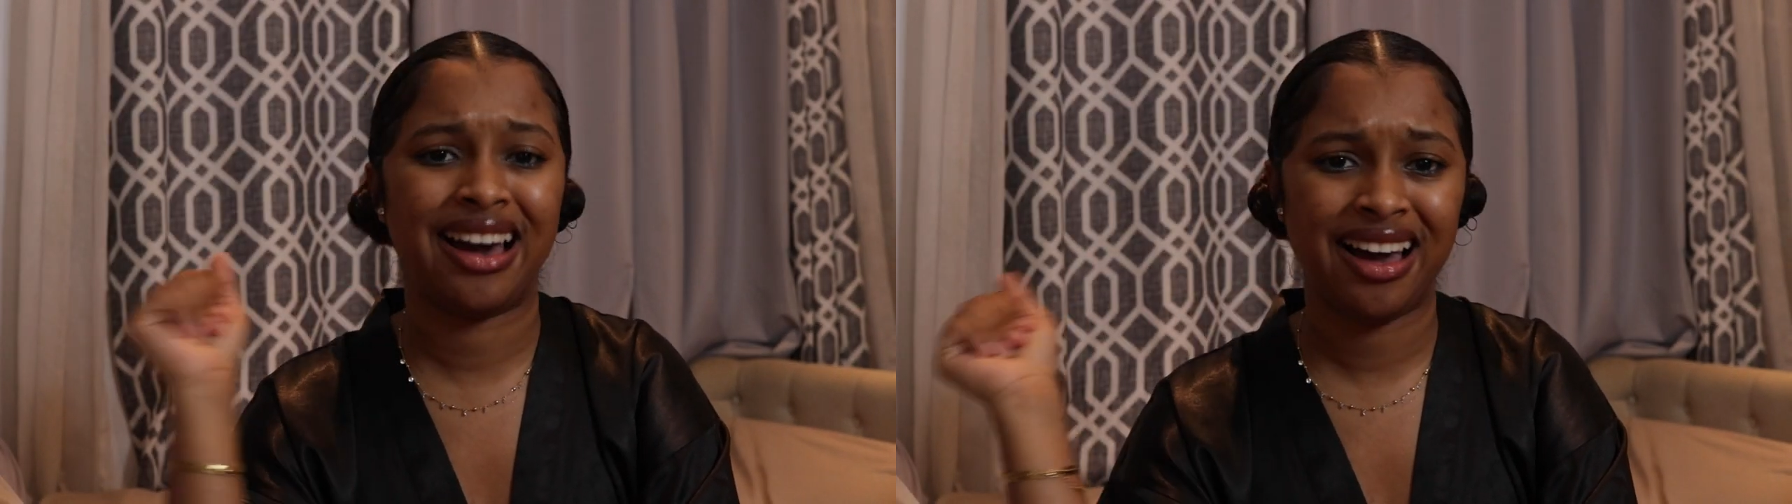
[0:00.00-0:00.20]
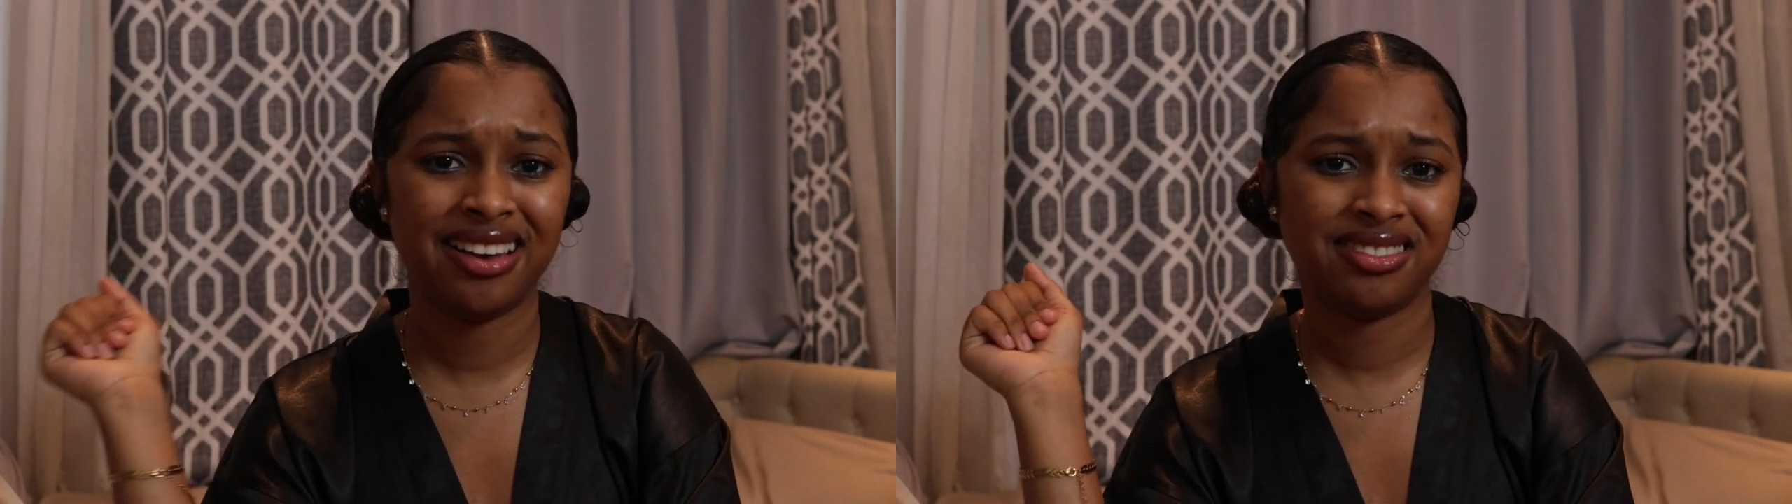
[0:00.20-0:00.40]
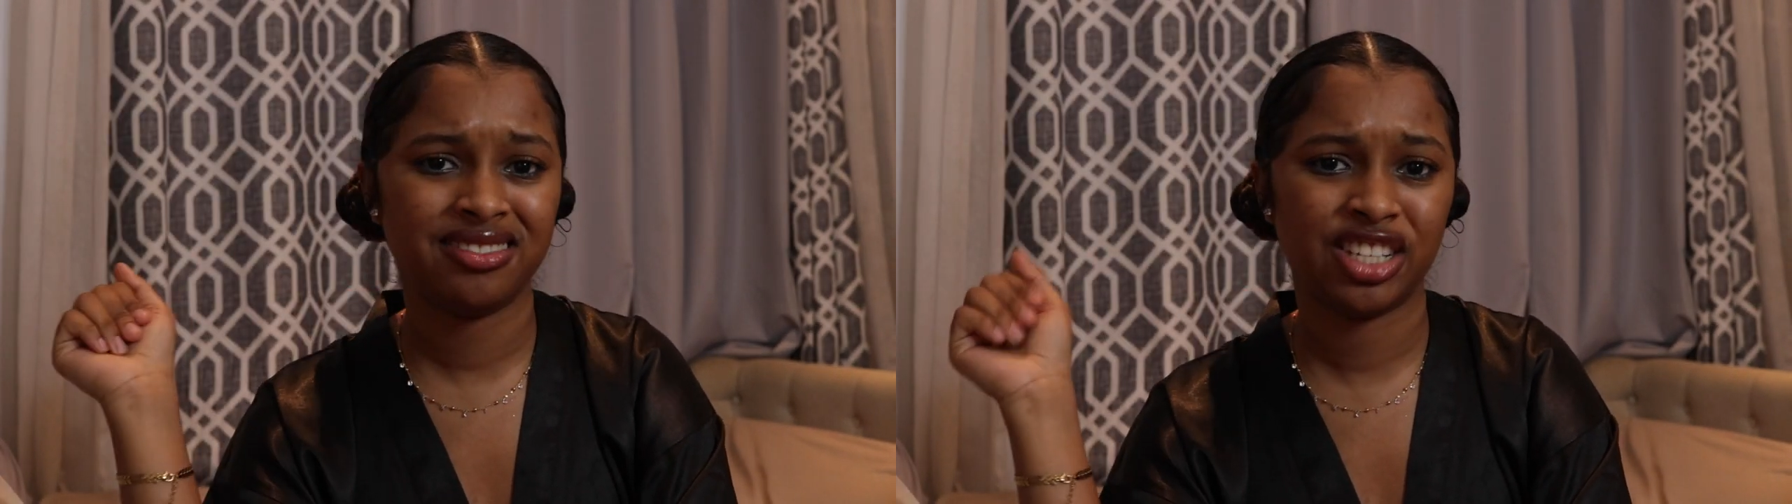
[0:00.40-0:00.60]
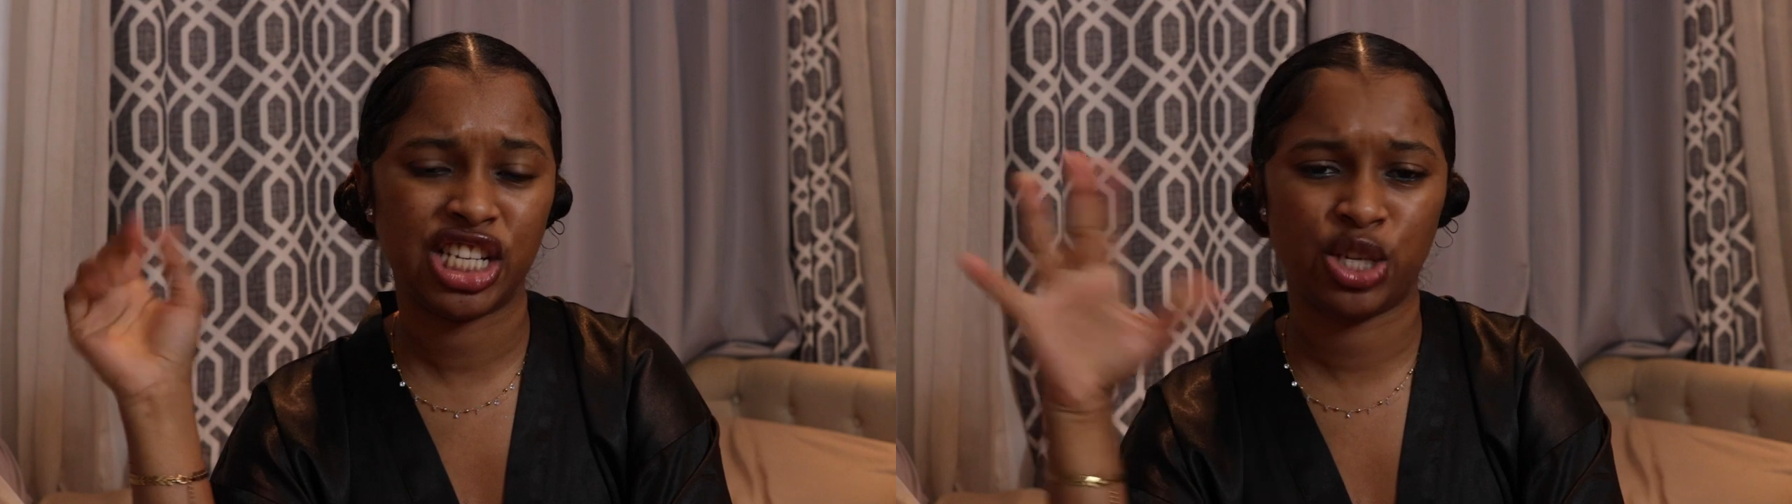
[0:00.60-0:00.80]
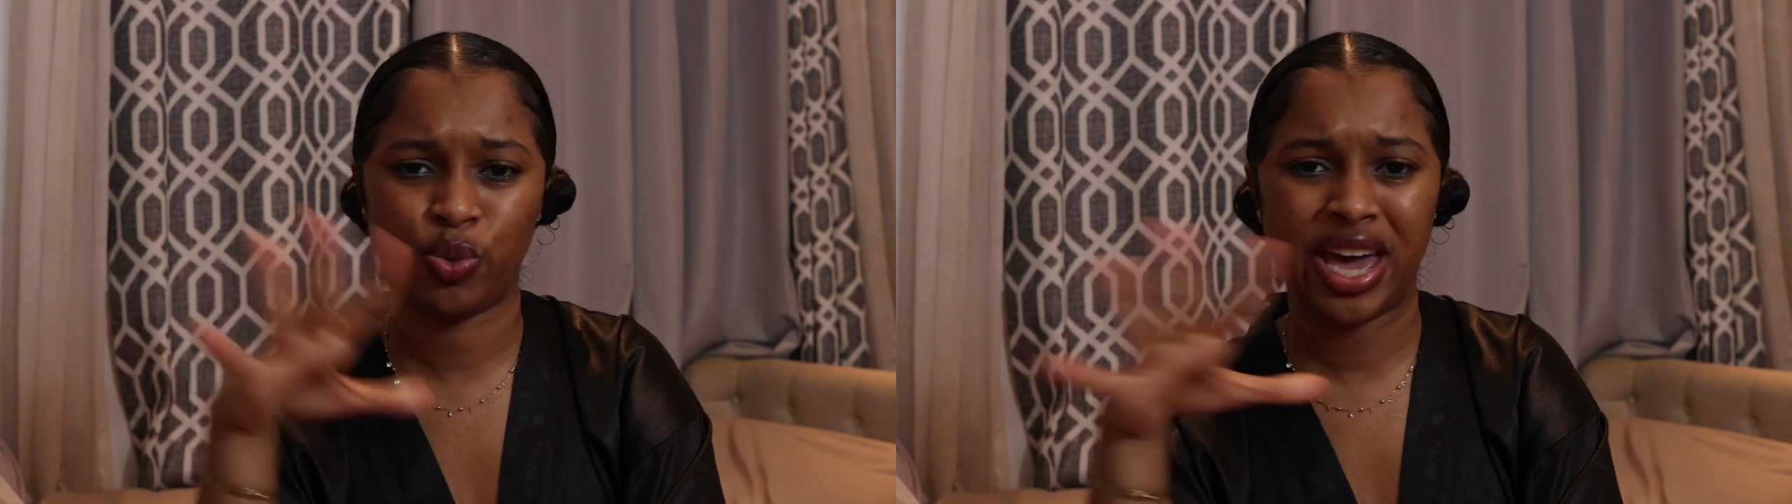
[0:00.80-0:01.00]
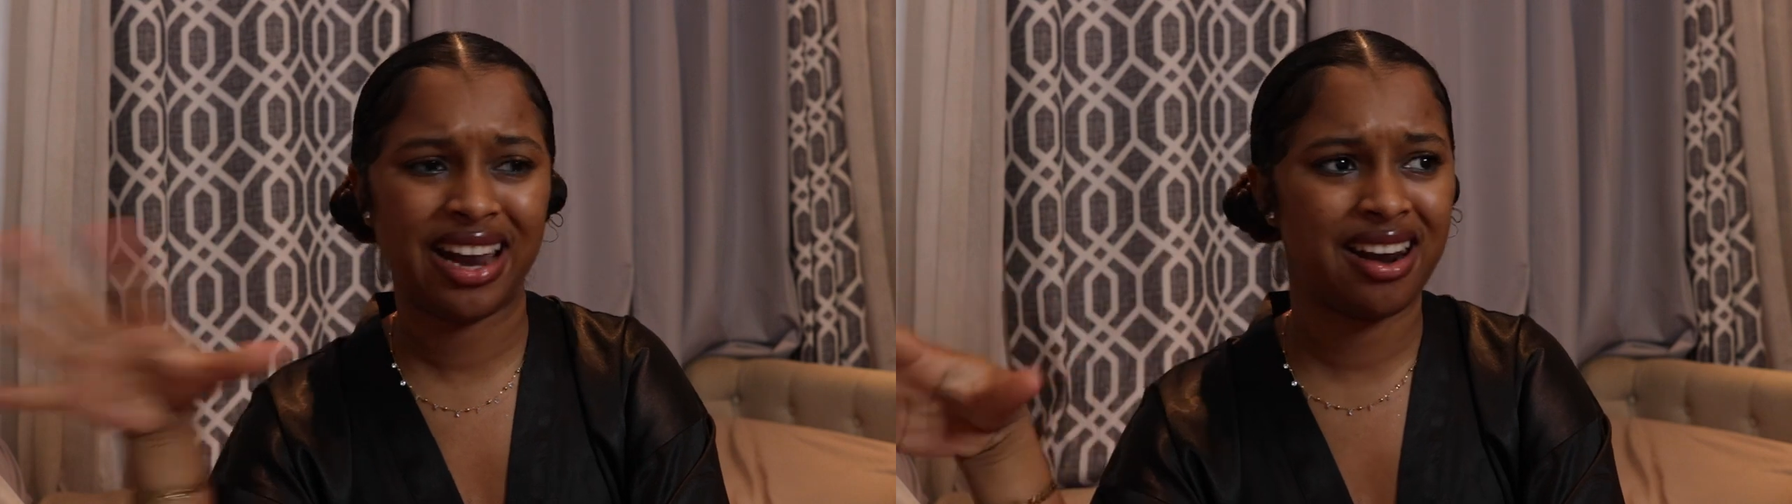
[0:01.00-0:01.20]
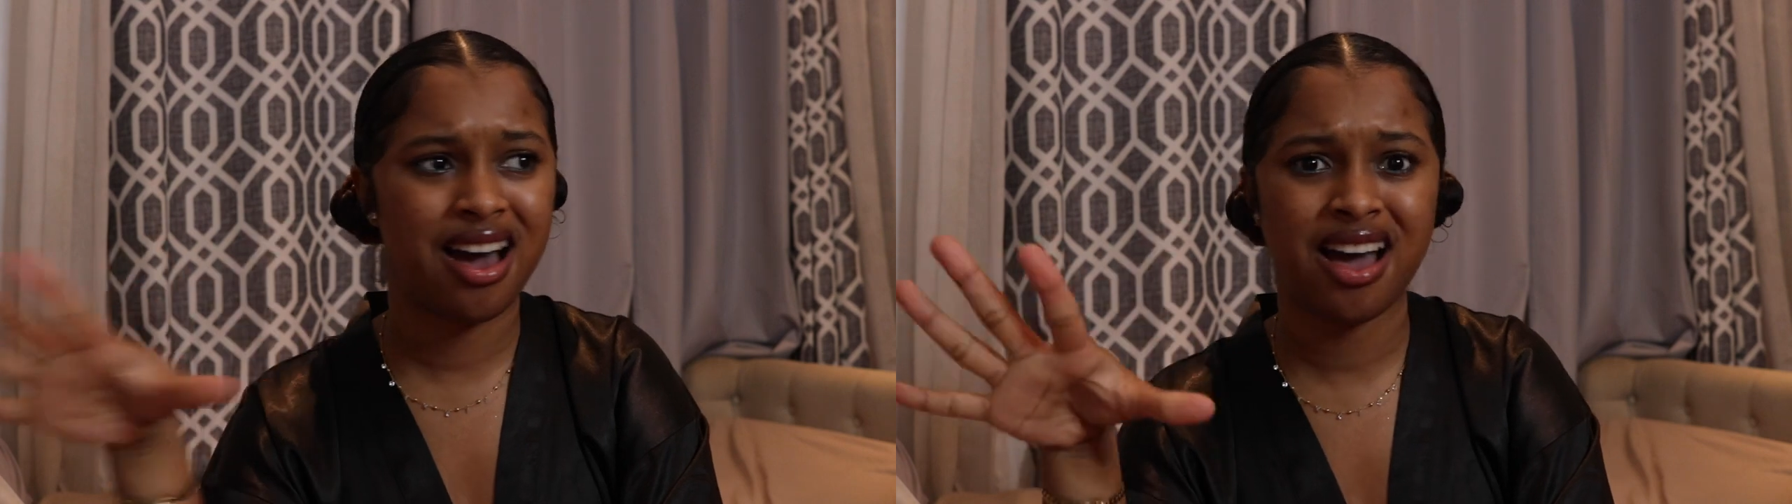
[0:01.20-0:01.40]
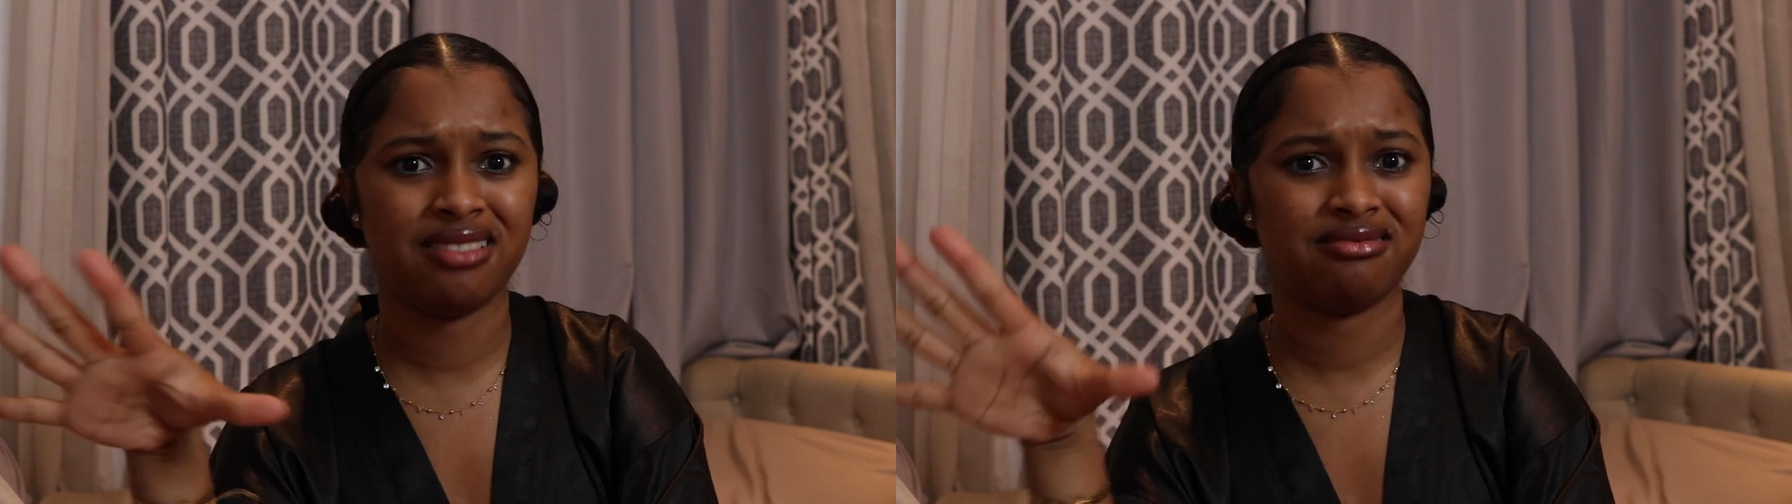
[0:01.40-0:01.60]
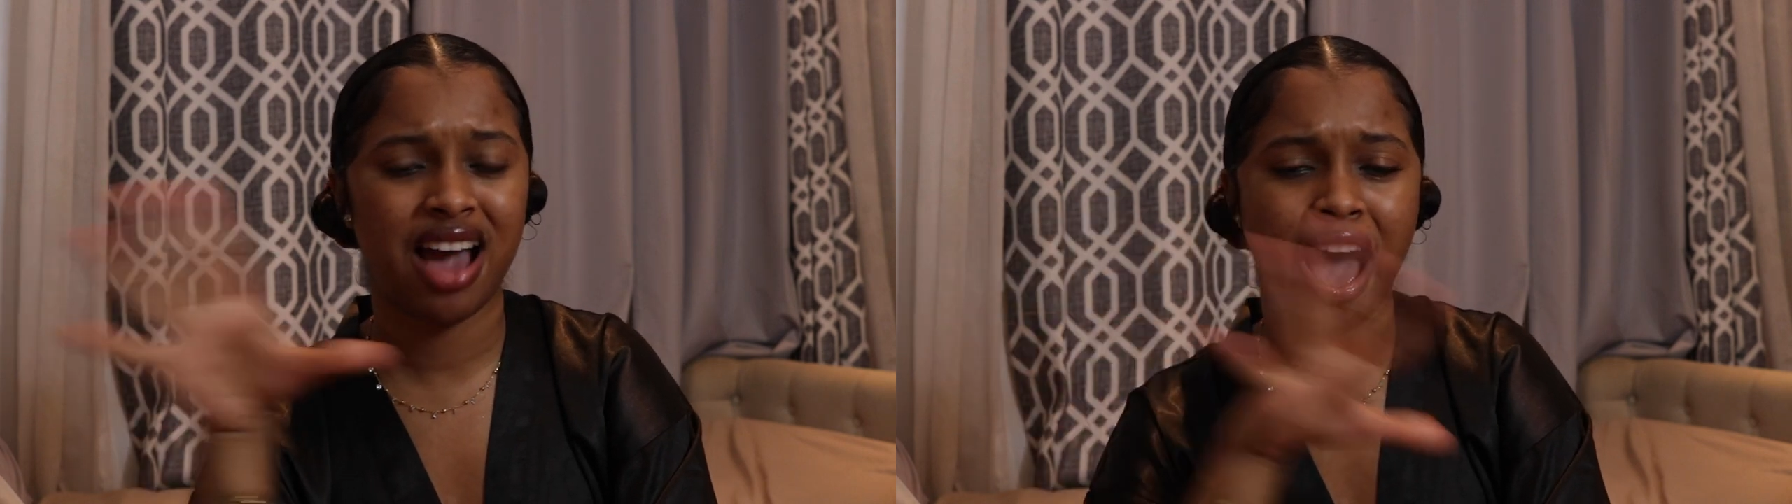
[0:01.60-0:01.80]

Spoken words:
Lan.